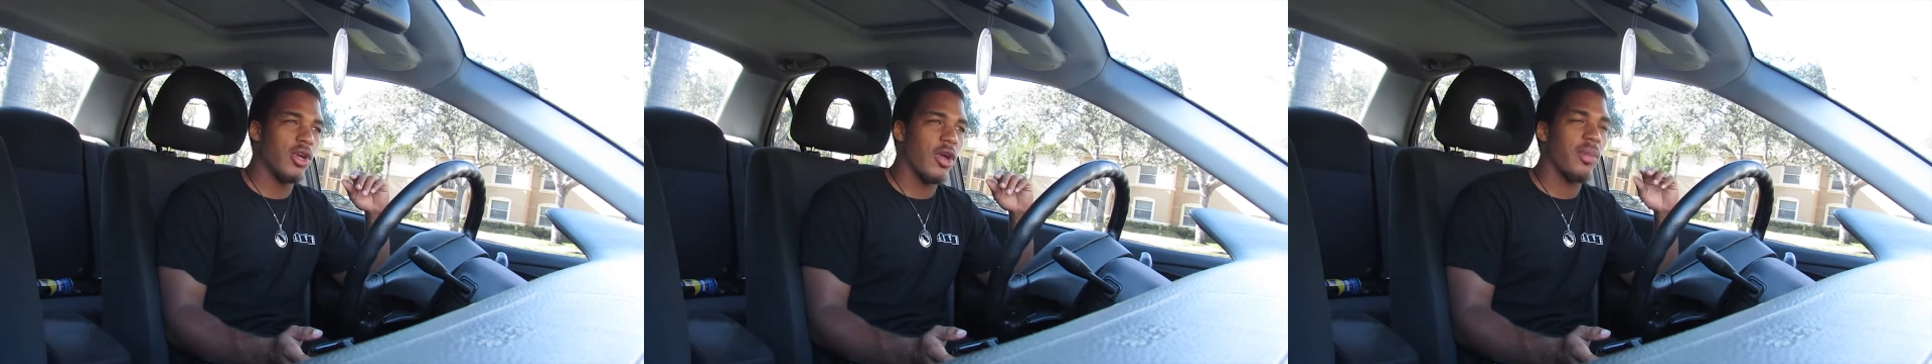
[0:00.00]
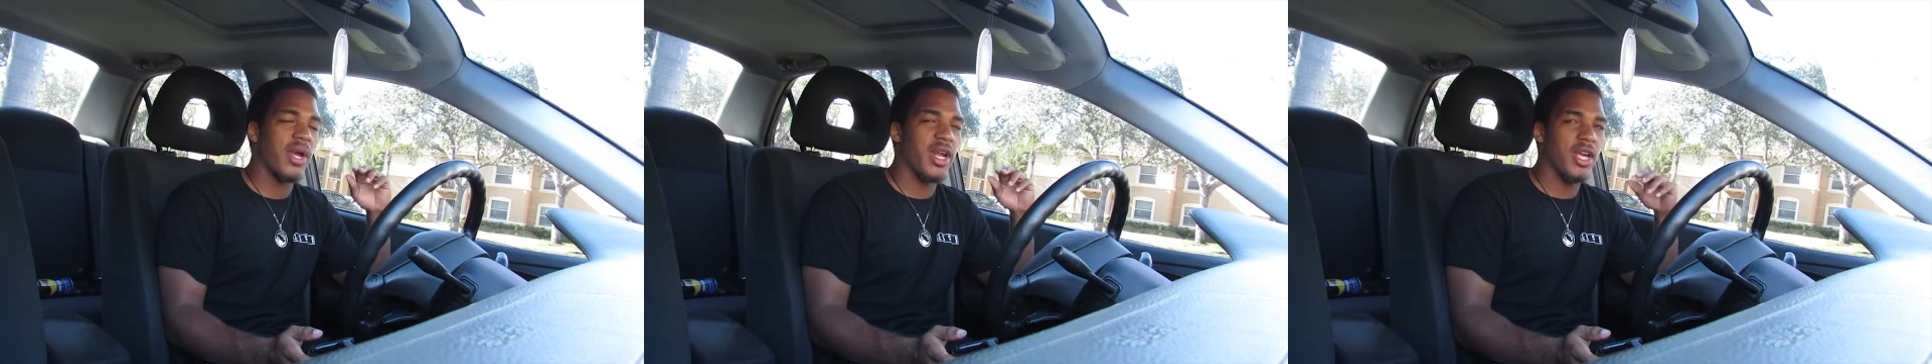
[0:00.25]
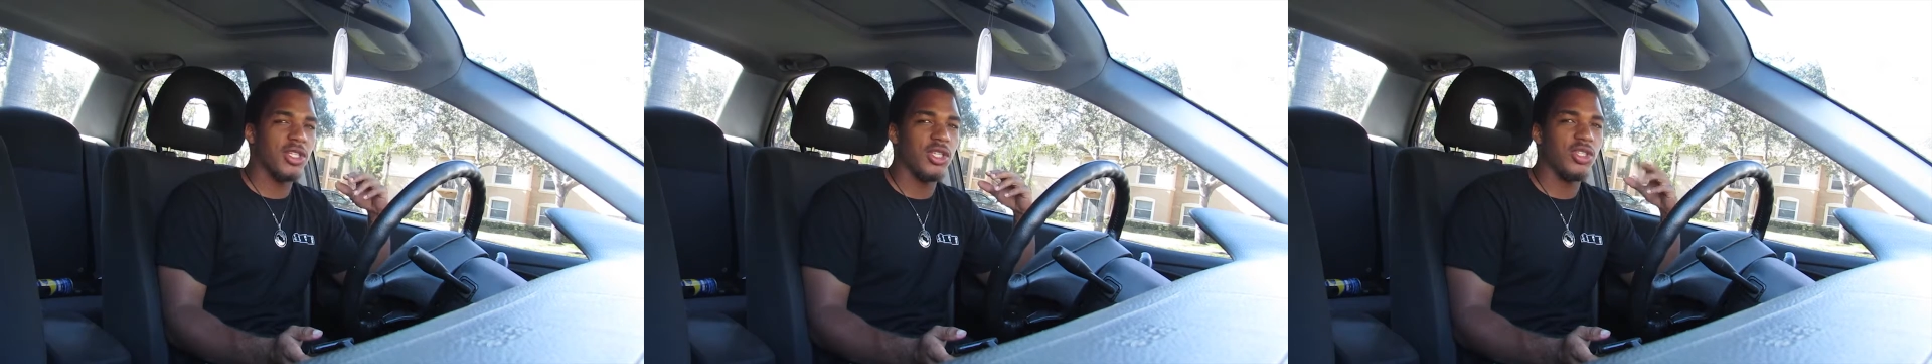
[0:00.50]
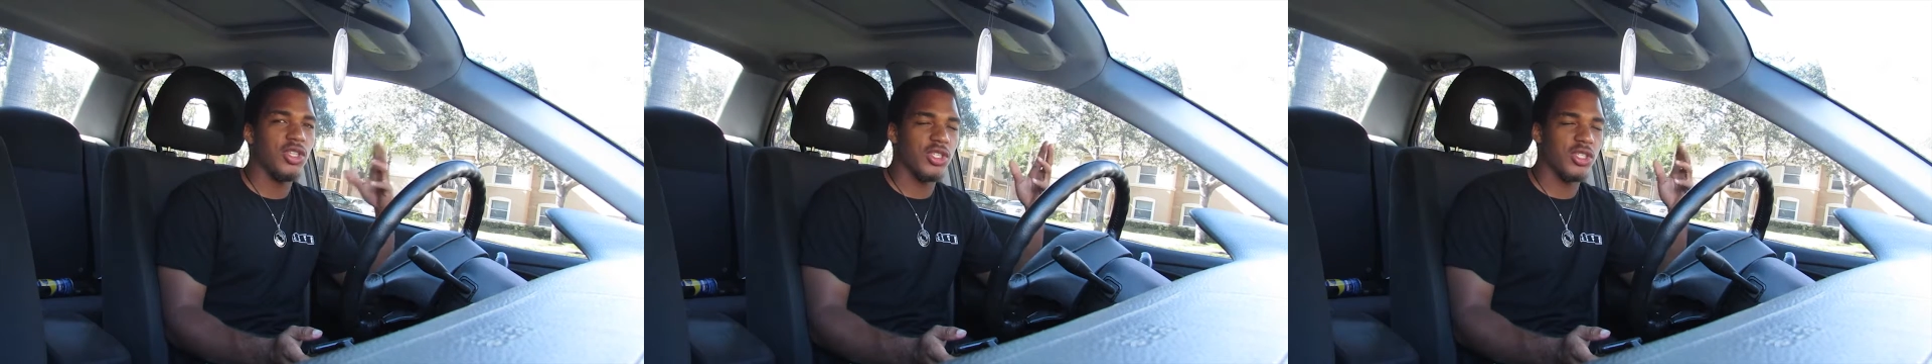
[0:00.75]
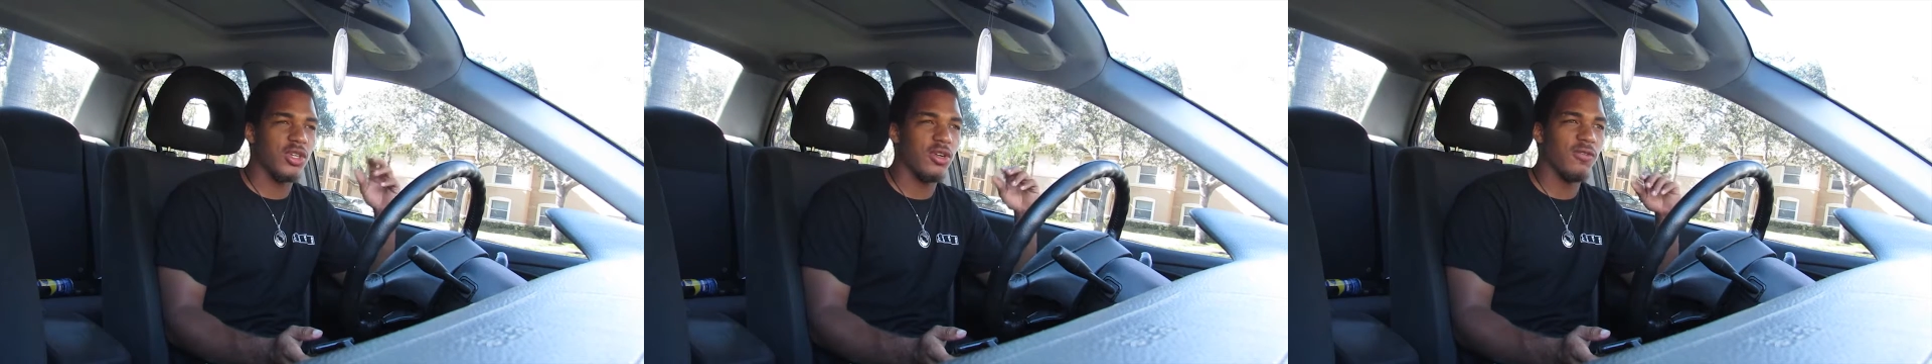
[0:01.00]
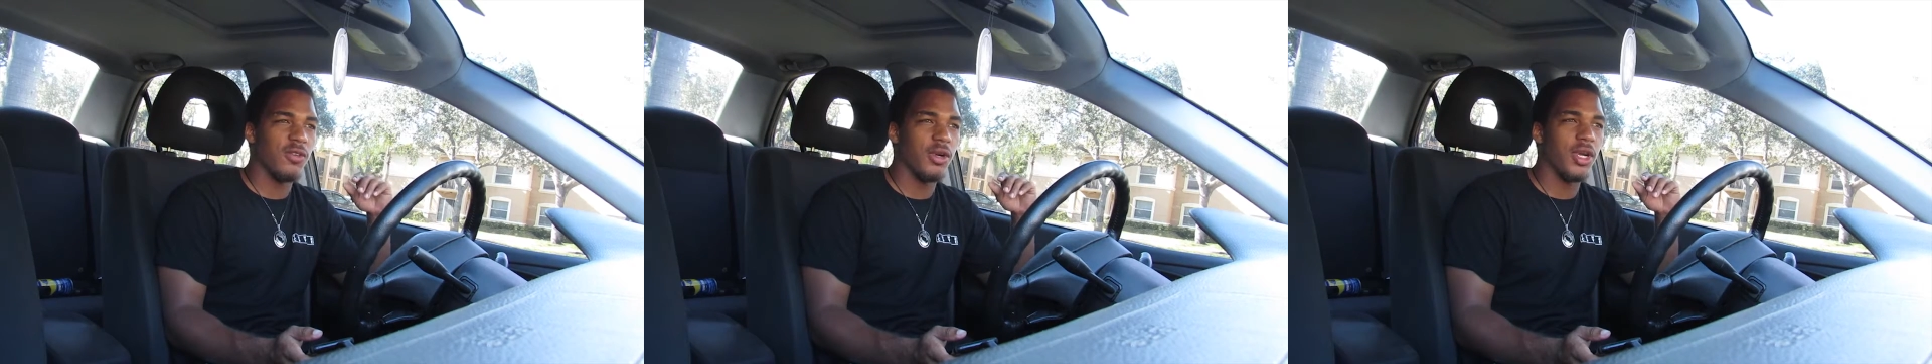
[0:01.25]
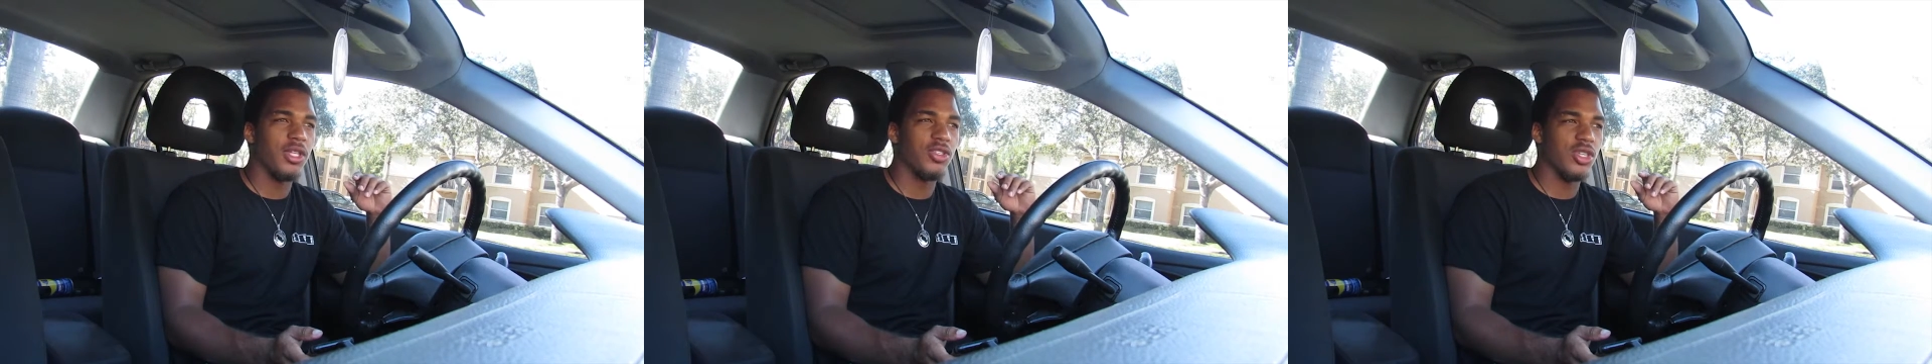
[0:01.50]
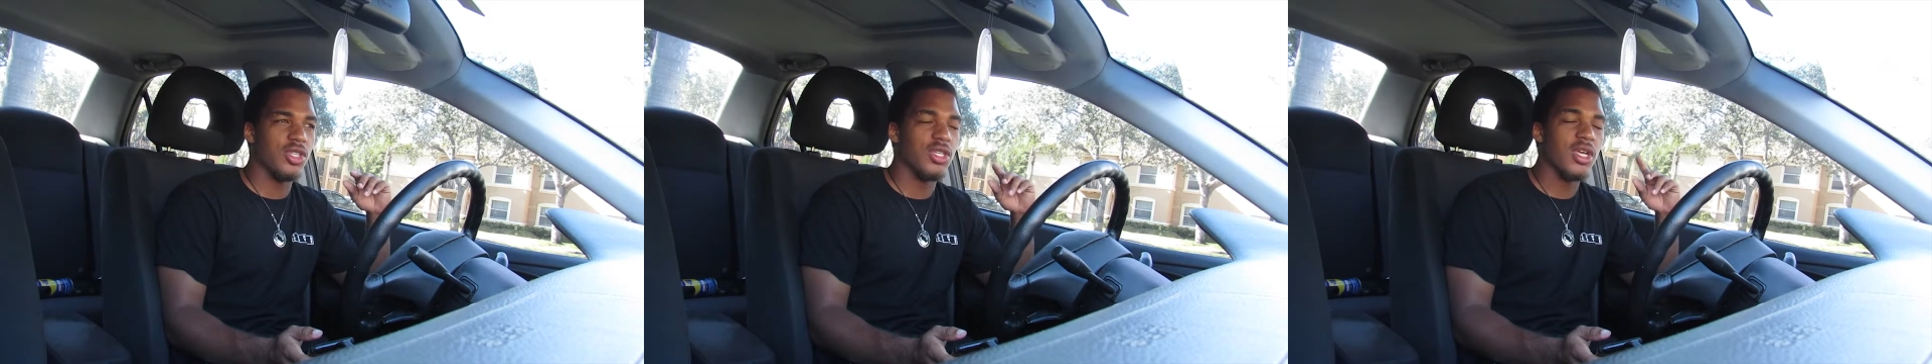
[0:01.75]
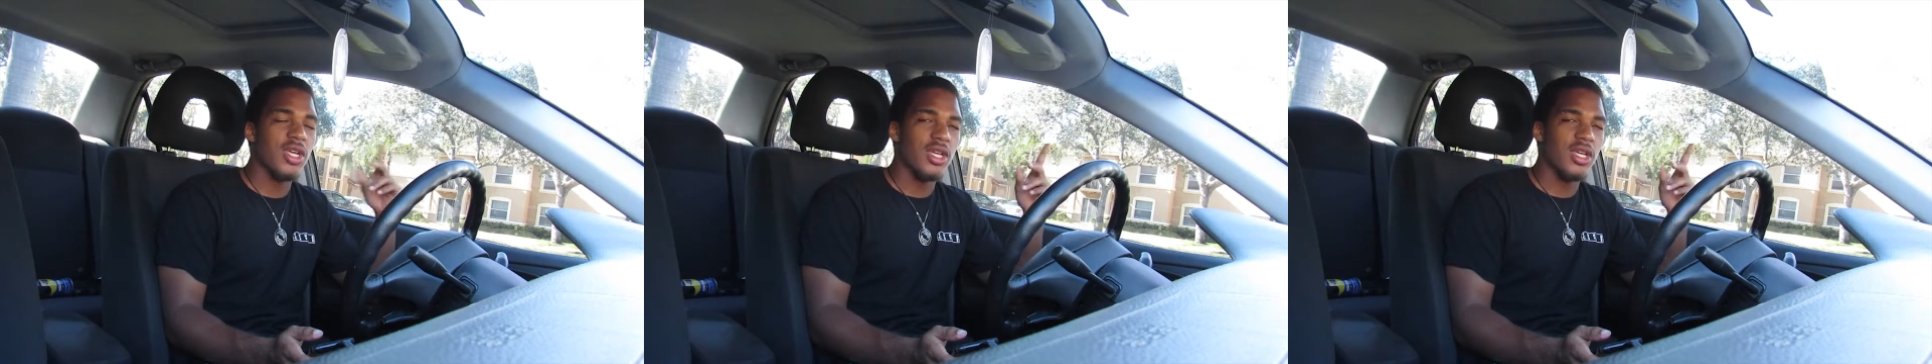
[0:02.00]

I might actually just convert and just